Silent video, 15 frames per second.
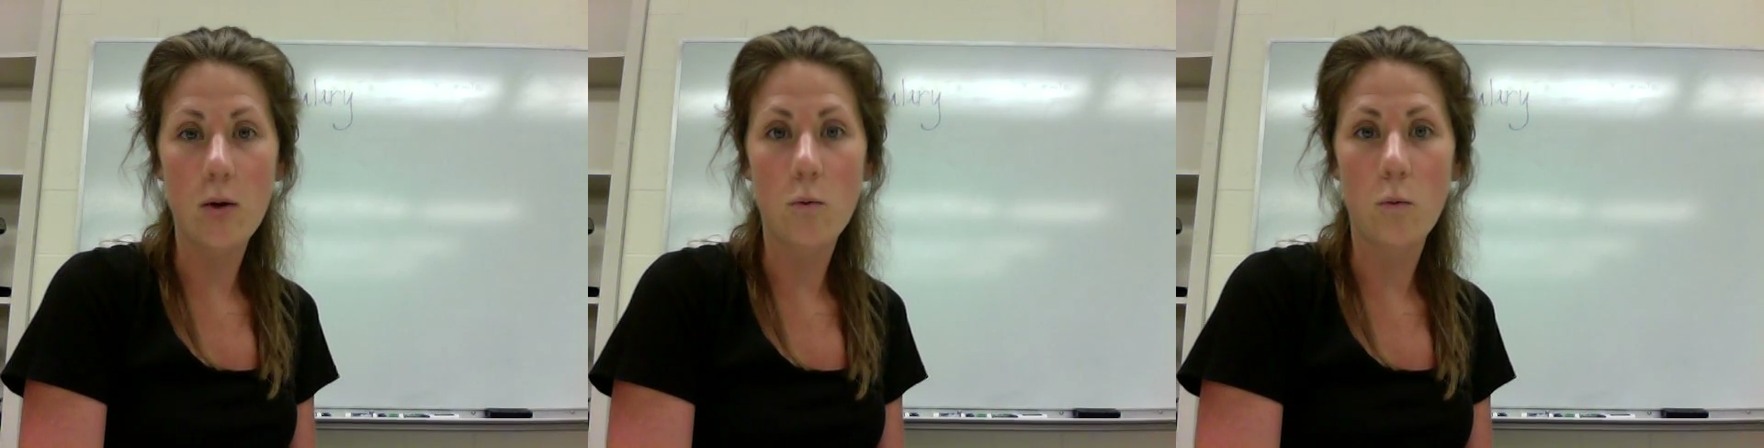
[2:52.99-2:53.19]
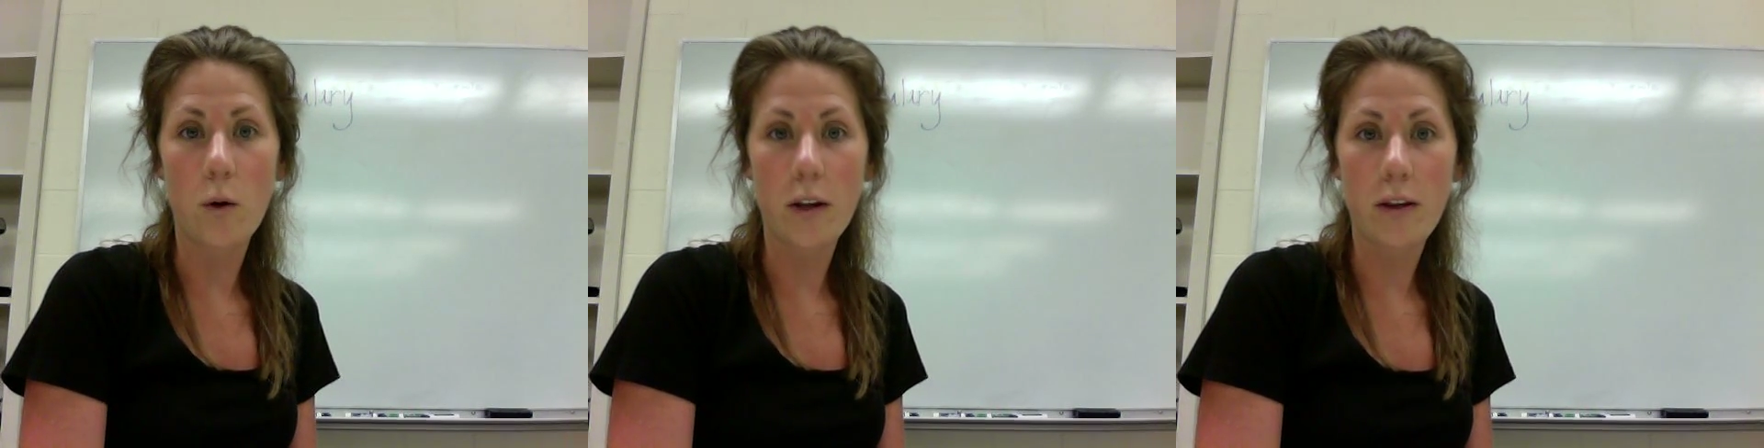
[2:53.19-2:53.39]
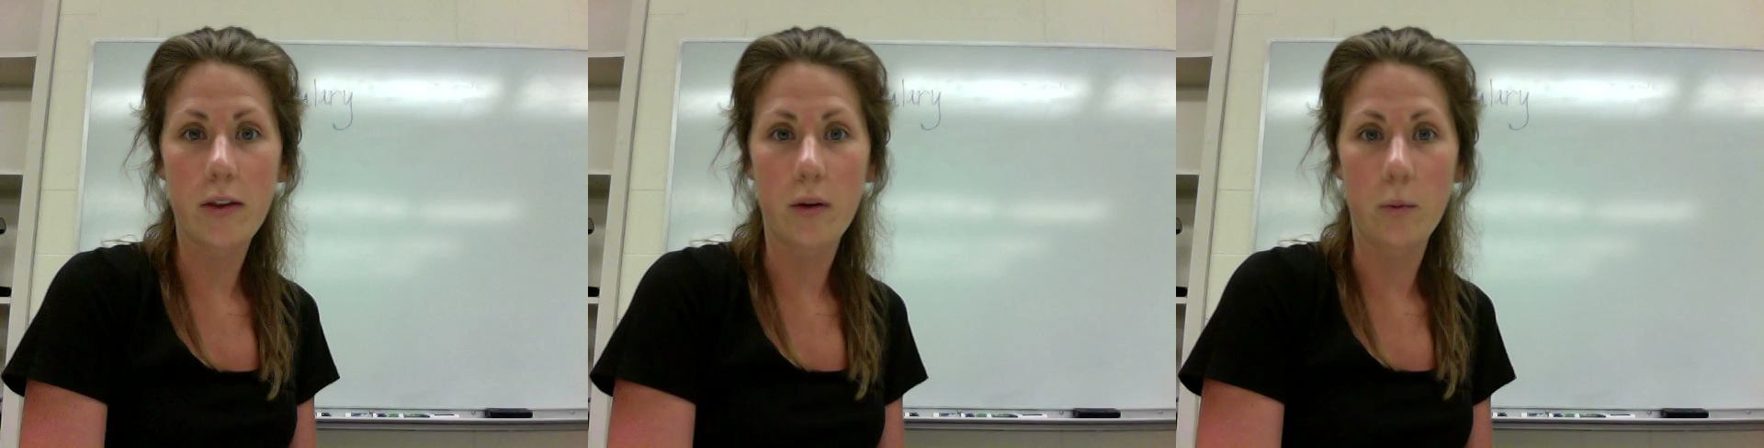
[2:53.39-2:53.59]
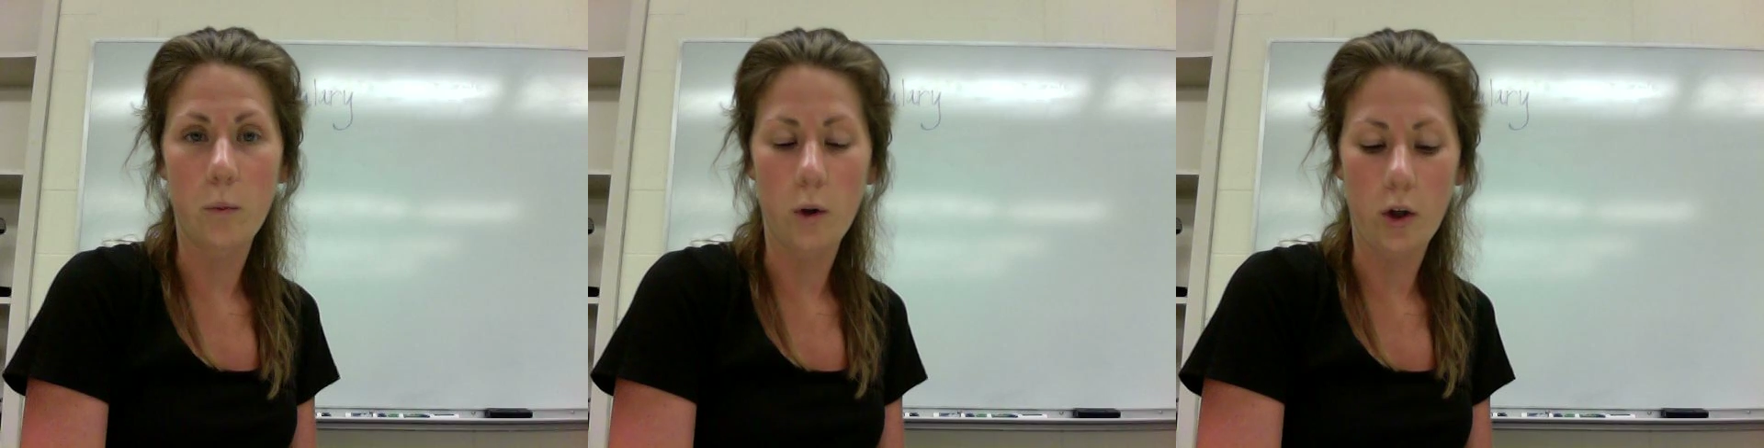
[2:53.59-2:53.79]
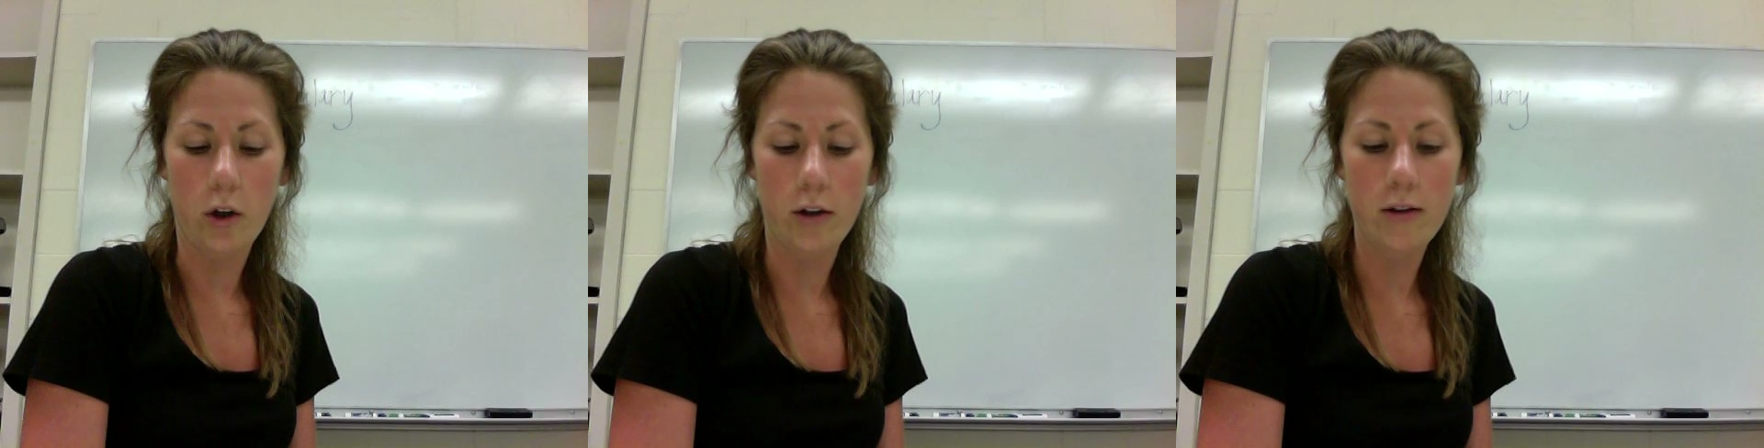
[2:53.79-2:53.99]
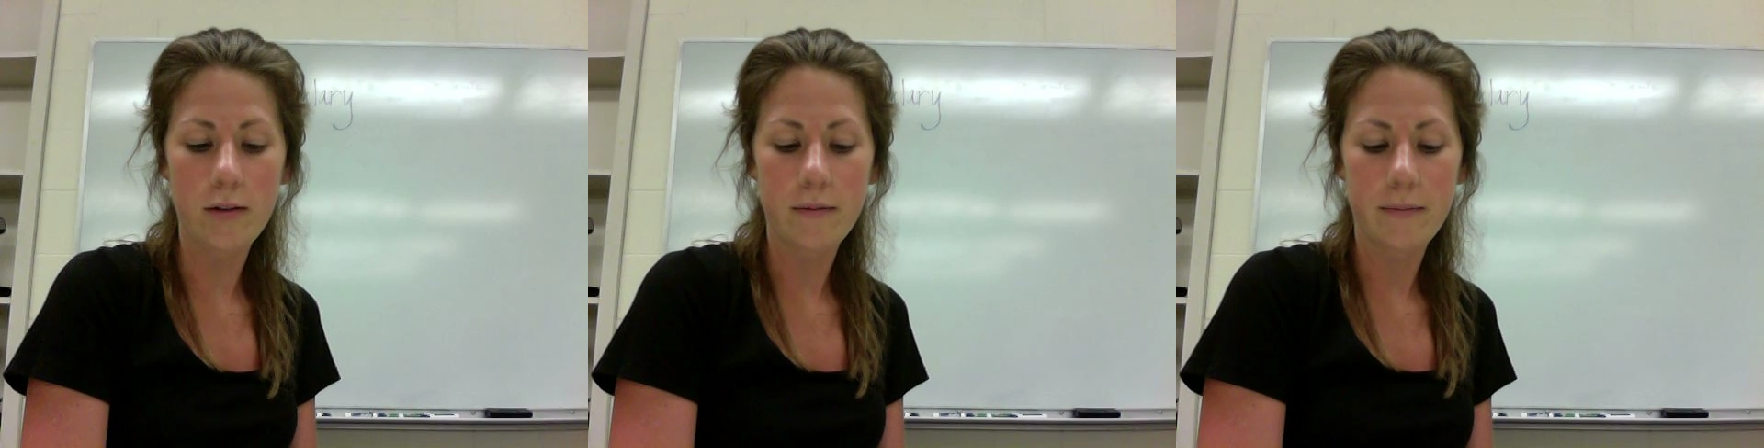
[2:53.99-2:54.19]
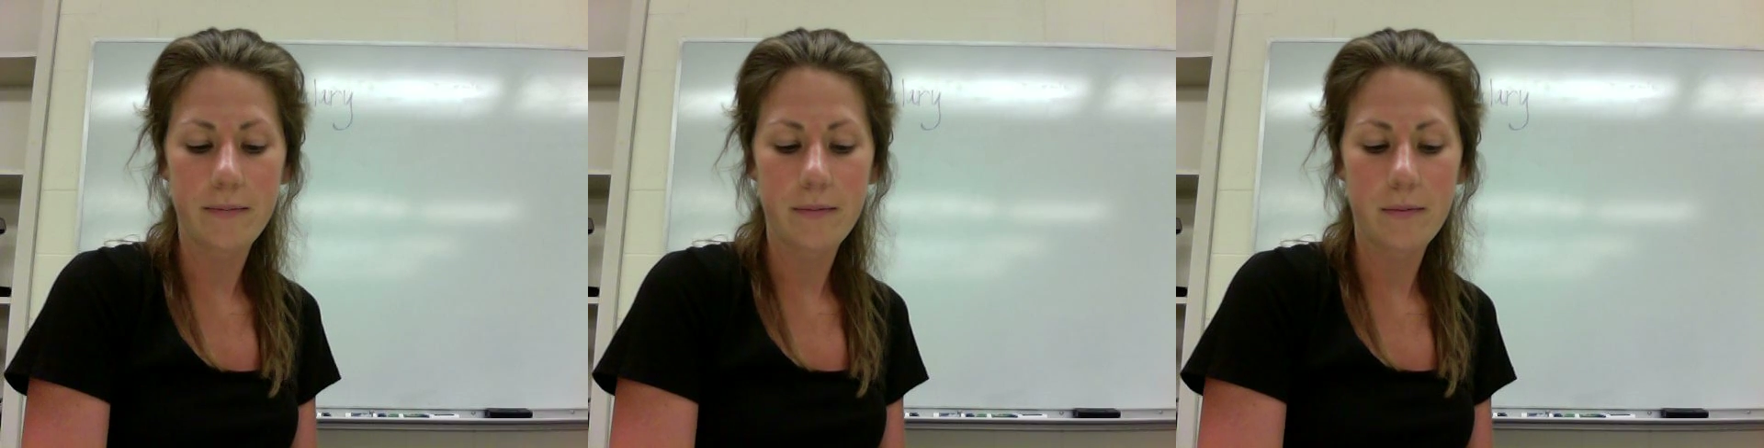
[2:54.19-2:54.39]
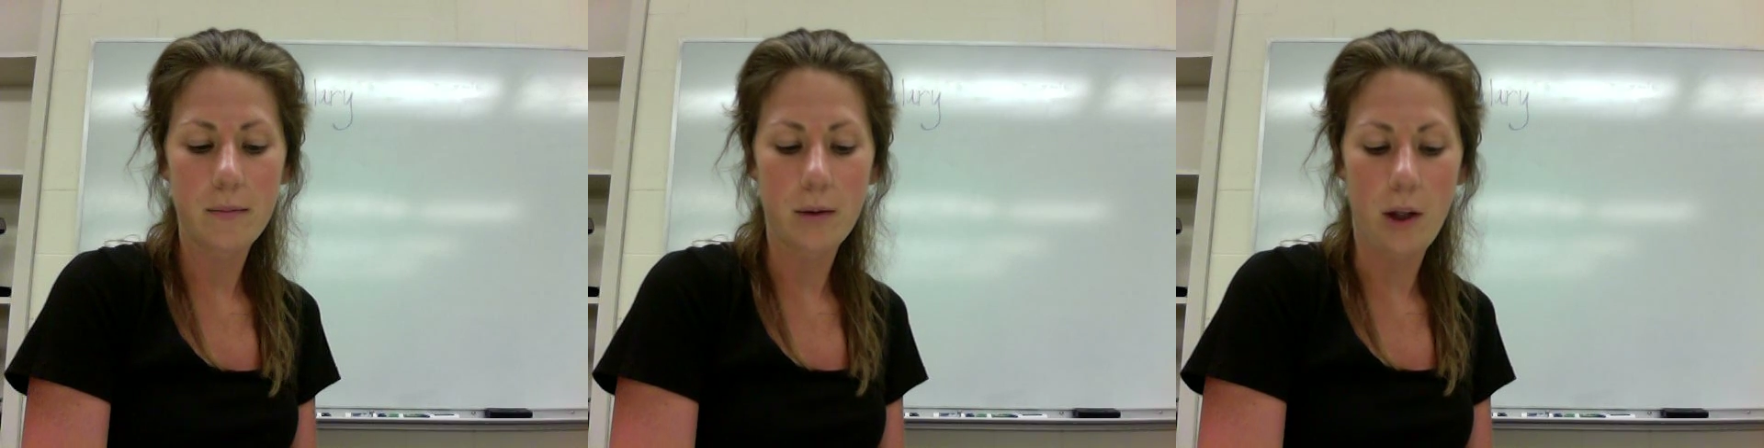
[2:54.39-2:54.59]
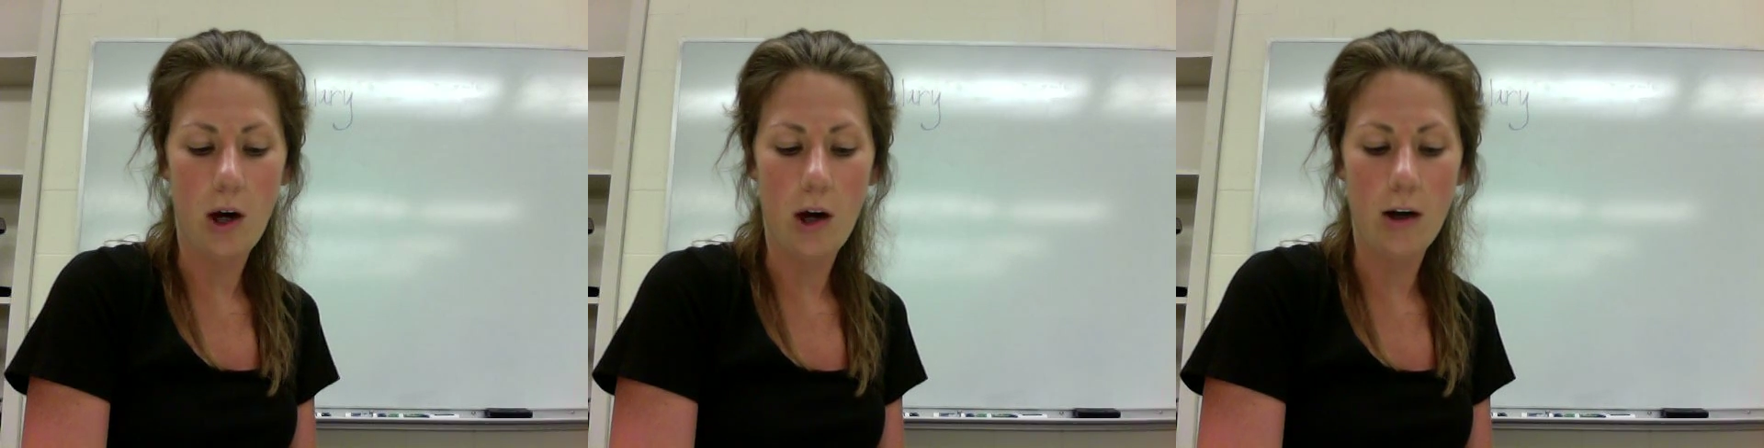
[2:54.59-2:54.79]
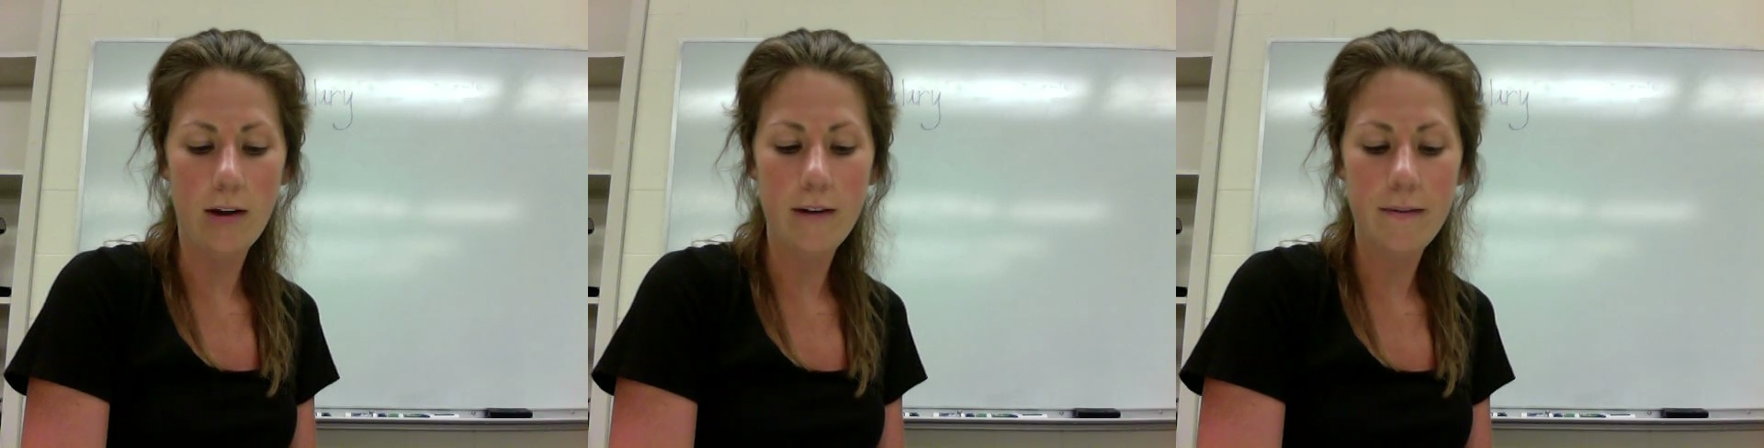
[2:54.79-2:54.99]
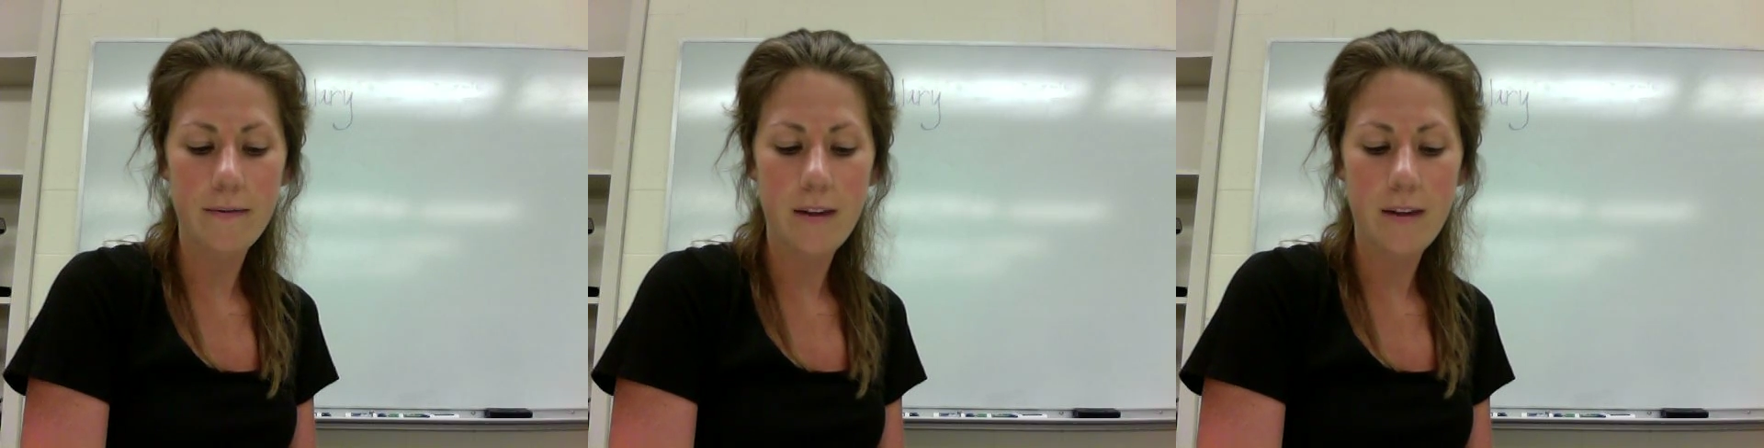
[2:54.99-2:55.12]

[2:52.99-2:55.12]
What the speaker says: with the word blog.